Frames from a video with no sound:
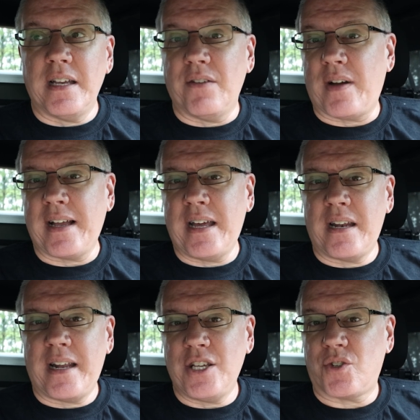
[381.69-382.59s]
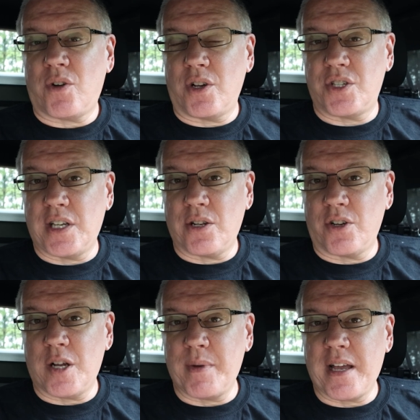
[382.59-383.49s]
if I got a nice strong
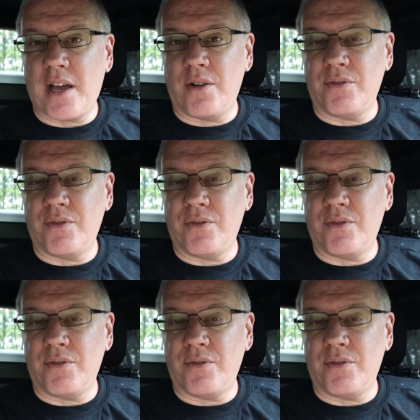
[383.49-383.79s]
signal coming out